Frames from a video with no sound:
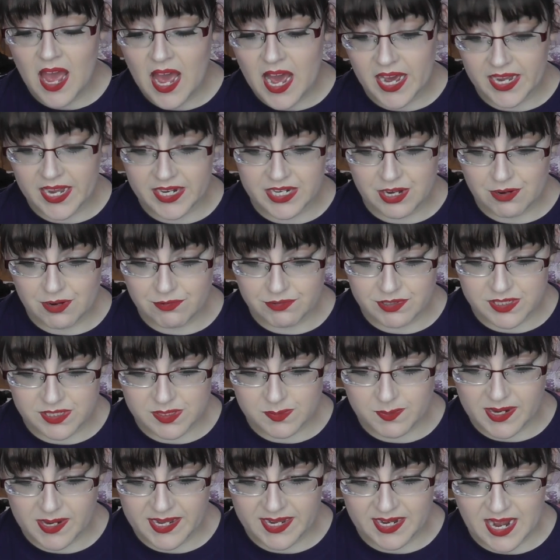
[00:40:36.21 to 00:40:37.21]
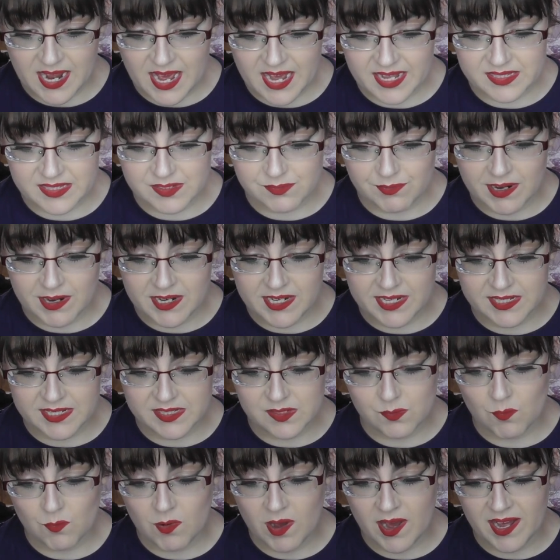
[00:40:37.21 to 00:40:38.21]
and noticeably enhance radiance
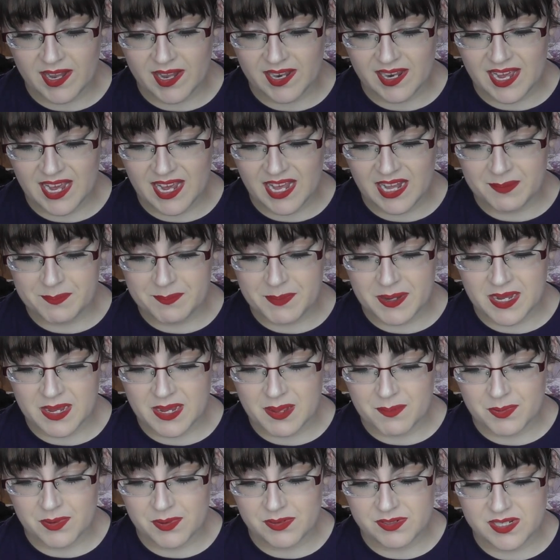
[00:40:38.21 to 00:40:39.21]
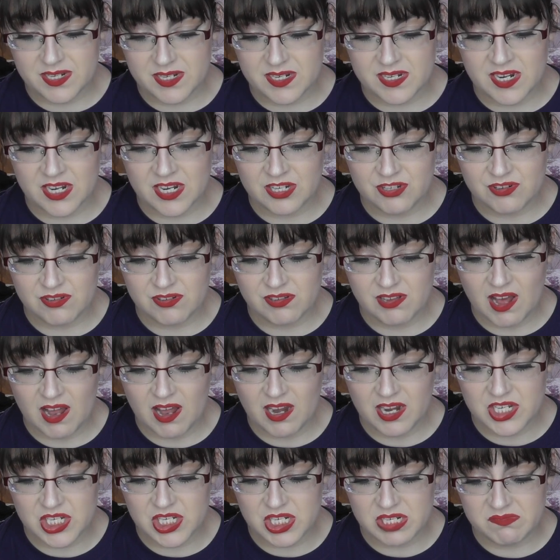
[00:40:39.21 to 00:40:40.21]
while helping boost natural
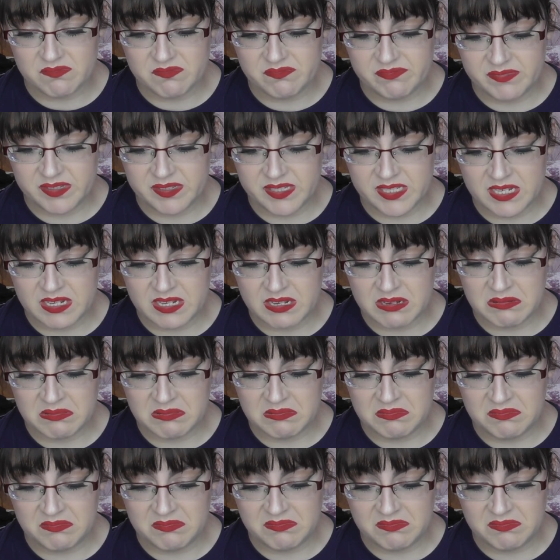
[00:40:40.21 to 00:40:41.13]
collagen. So